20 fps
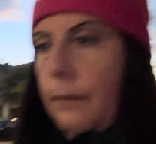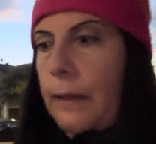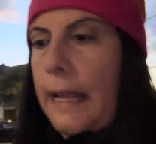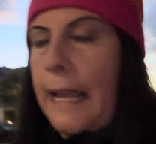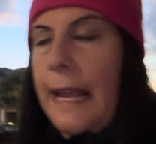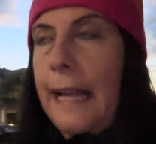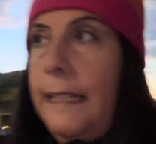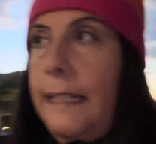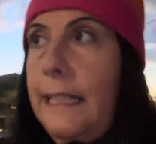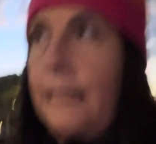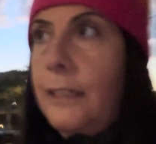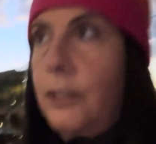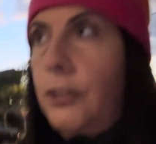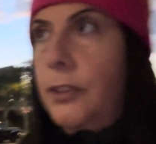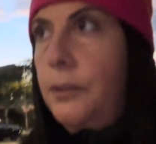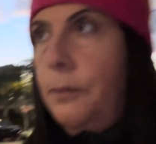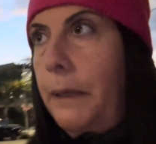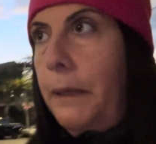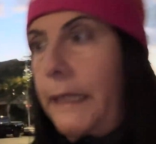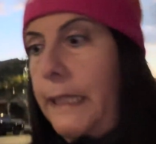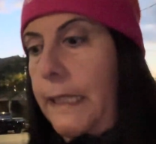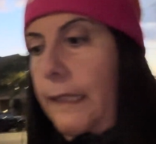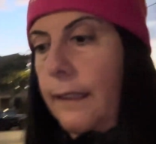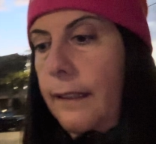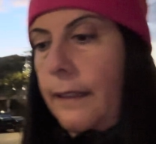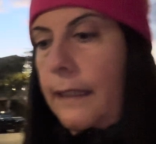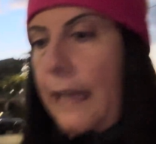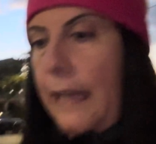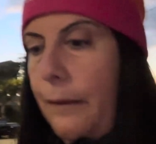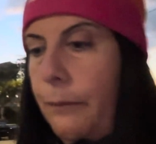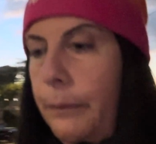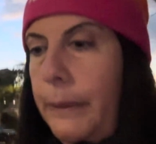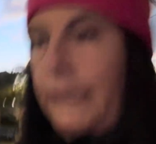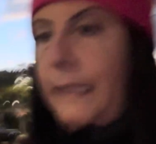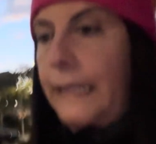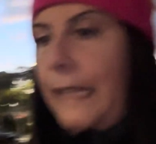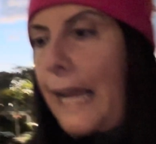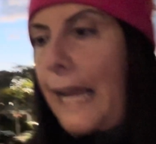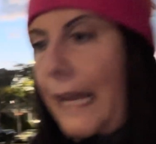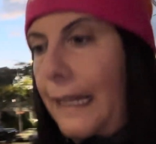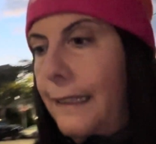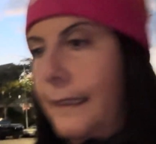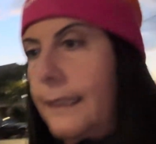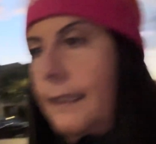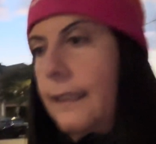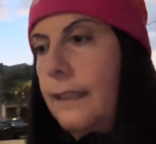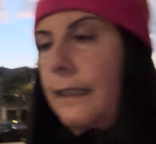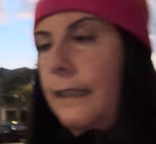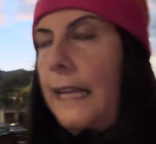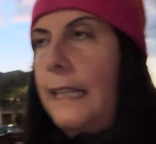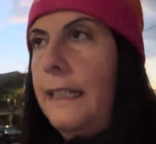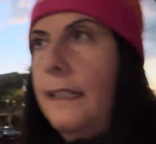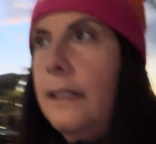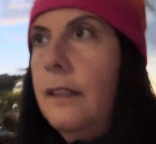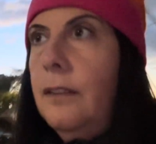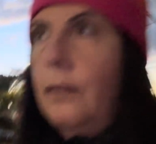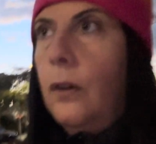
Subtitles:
any extra money that we get, like,